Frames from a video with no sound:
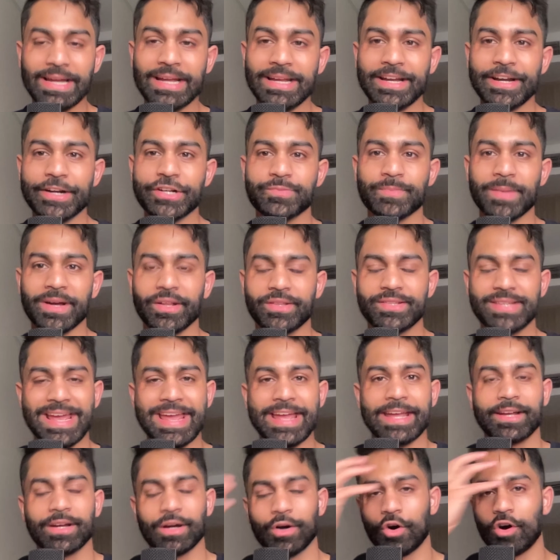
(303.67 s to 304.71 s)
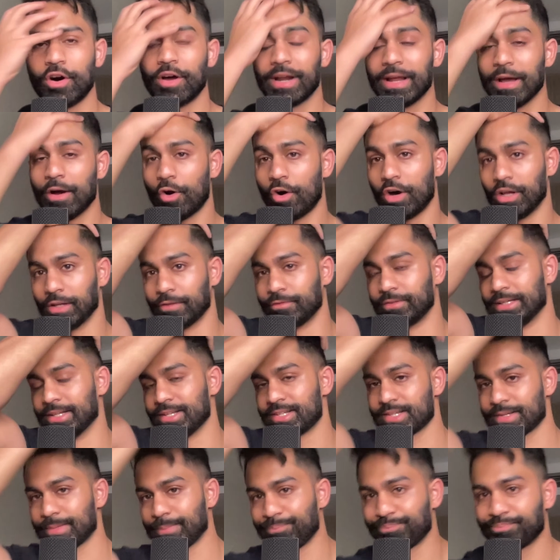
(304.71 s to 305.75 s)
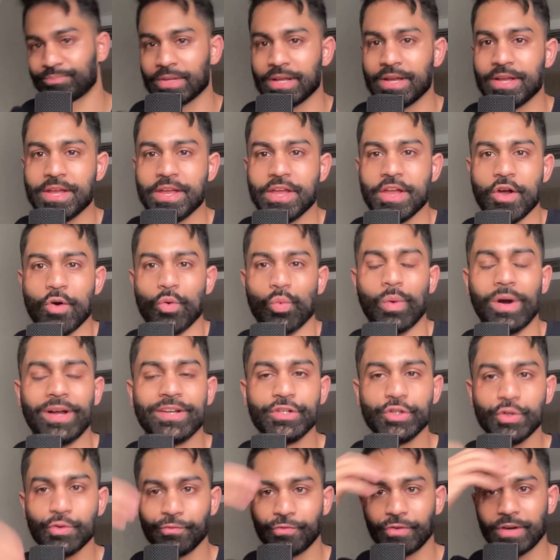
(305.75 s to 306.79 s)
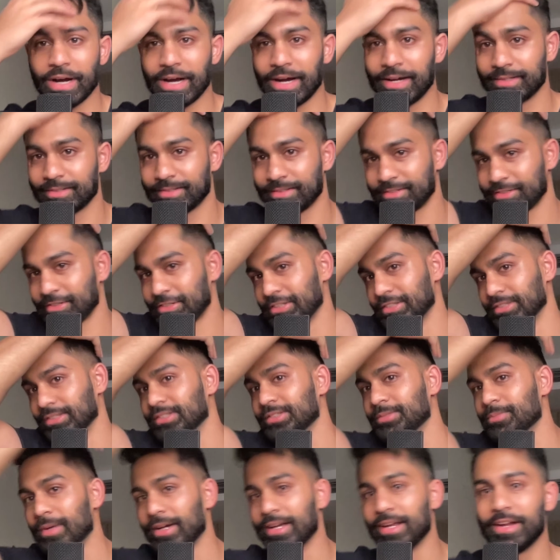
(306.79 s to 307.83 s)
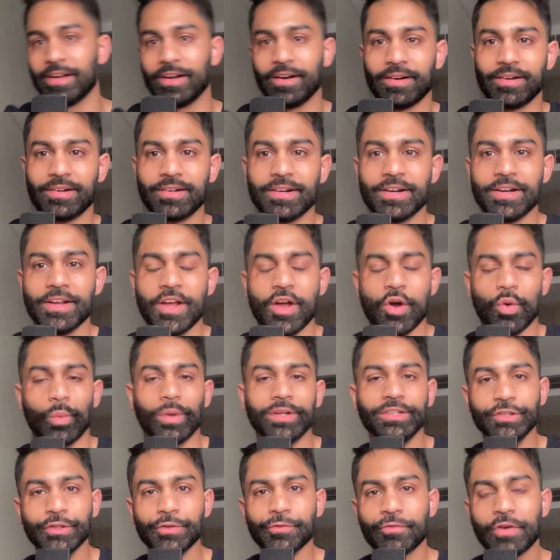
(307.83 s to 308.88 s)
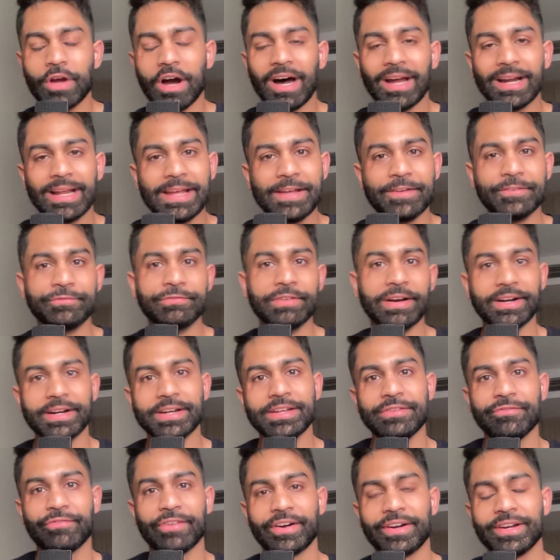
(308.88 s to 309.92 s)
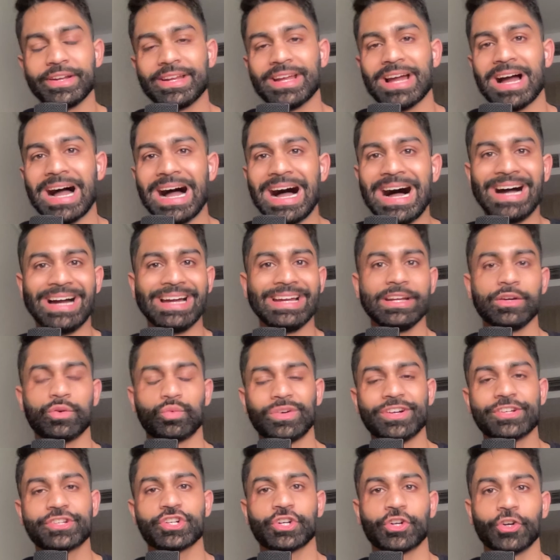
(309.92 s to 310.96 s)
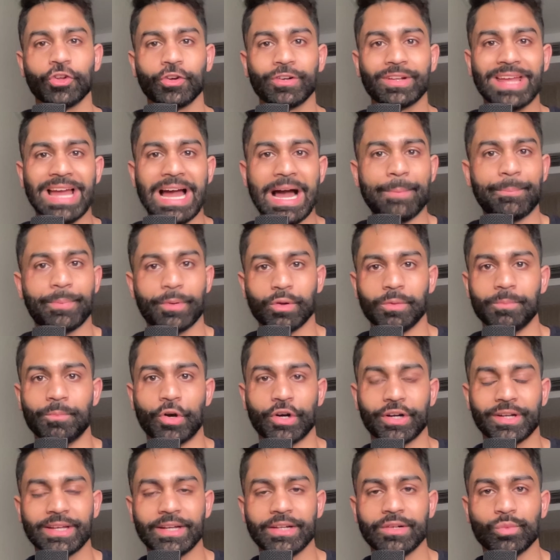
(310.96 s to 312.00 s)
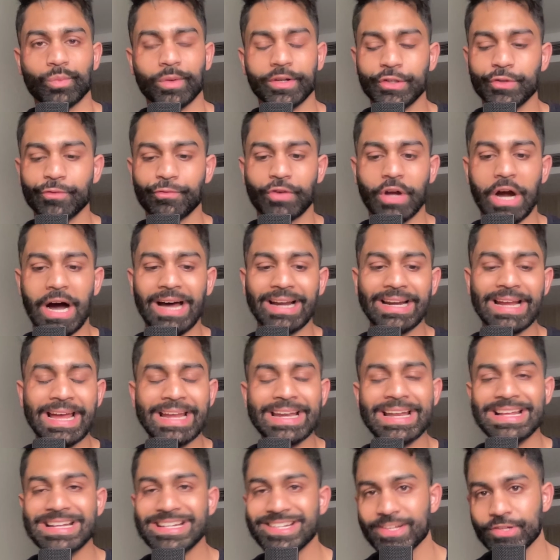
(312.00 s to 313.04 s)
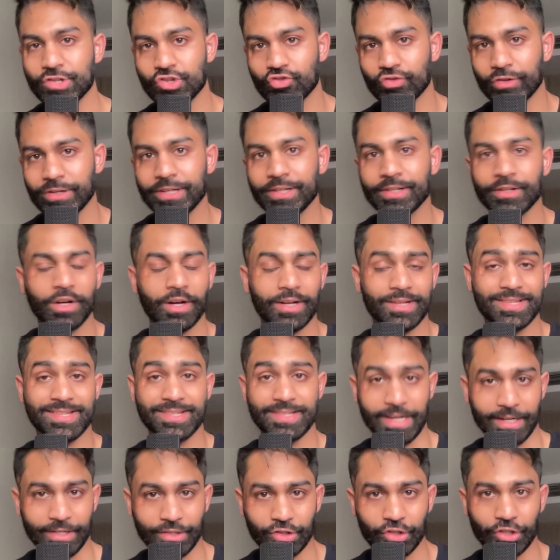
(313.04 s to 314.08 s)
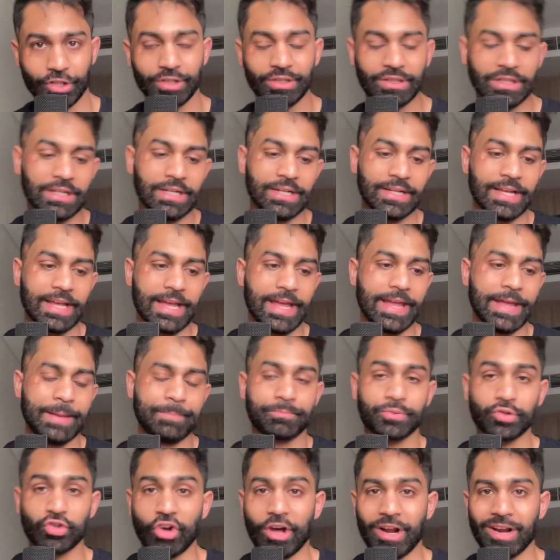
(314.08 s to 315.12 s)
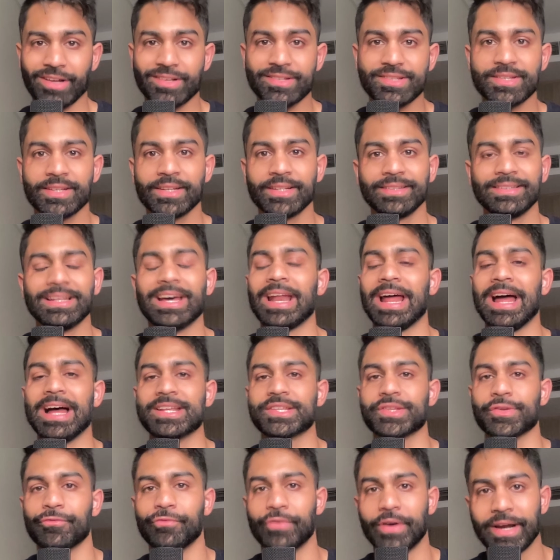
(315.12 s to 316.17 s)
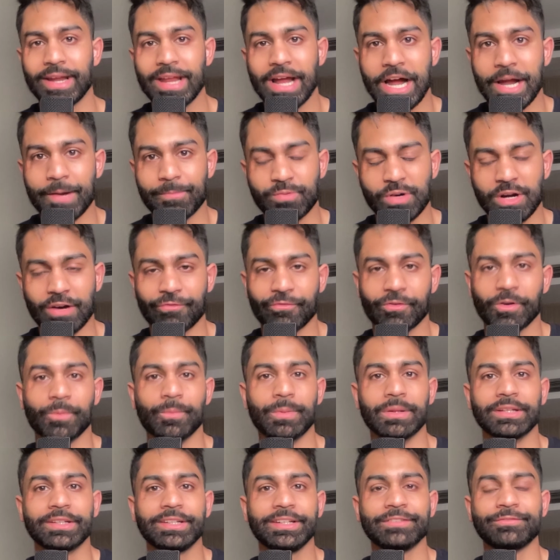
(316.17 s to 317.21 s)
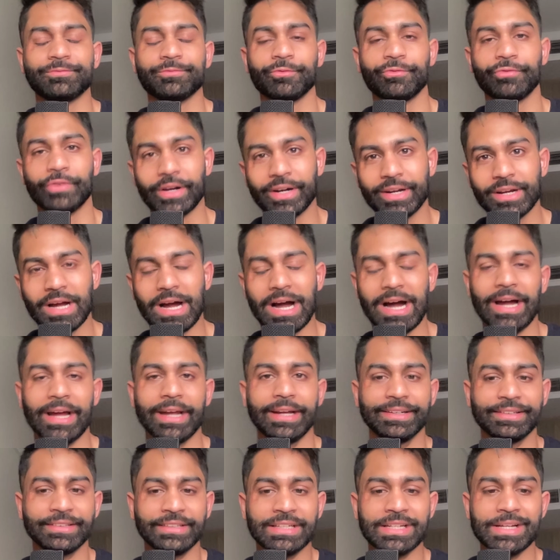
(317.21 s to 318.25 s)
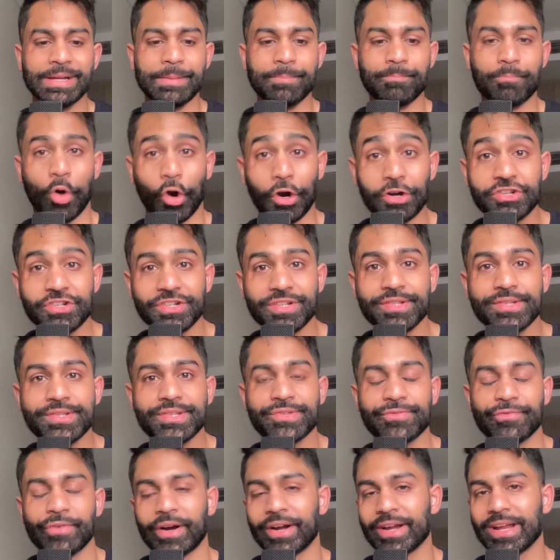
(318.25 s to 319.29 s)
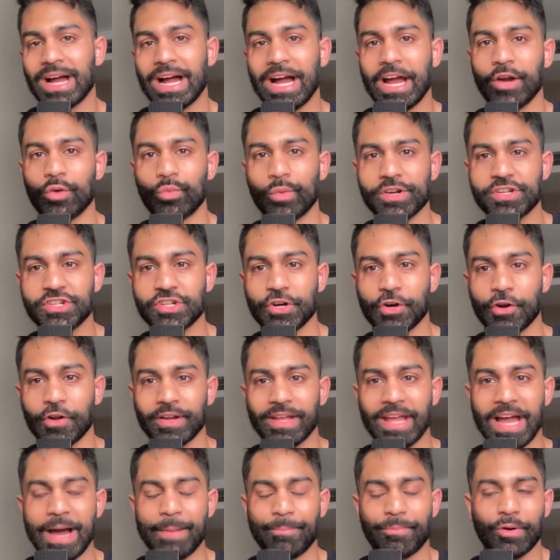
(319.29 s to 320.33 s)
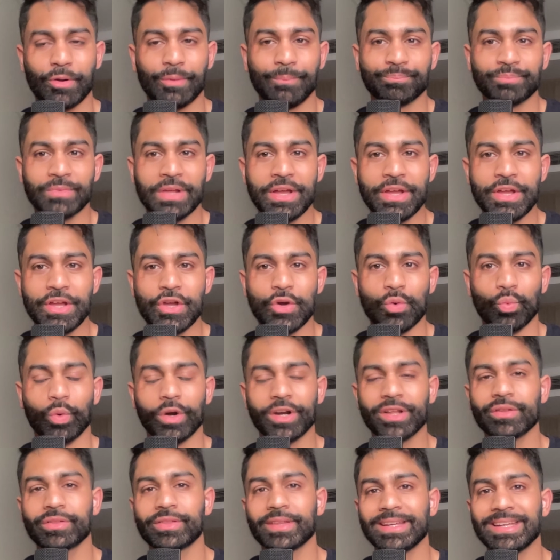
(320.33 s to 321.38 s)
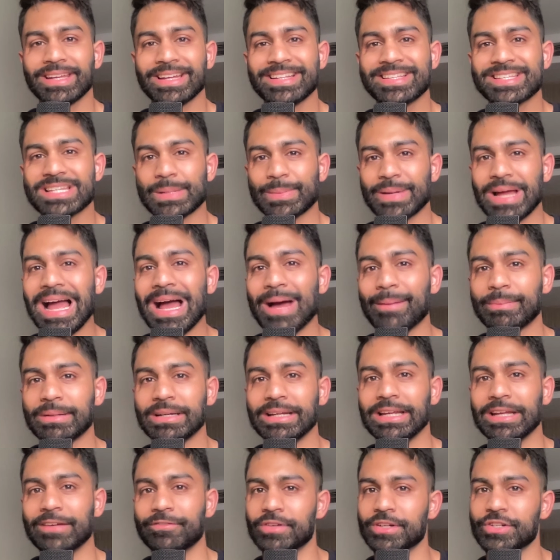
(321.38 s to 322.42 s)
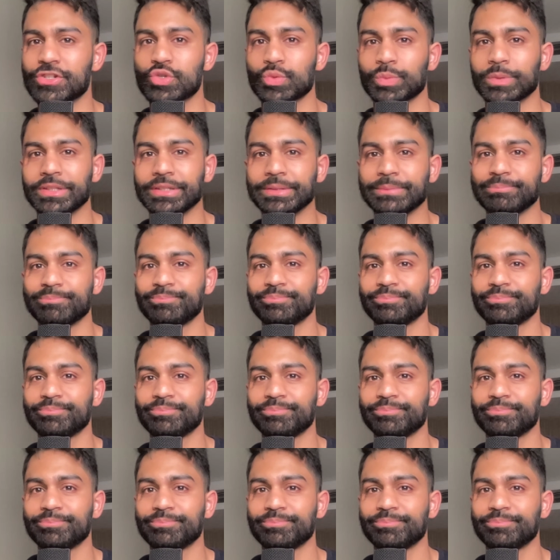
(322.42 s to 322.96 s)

here's my take on all of this. When you've got Jesus, my hair. when you've got a very, very high return on capital market, when you've got an industry, a sector, a product that has very high profitability, very high margins, very high return on capital, what do you think ends up happening eventually?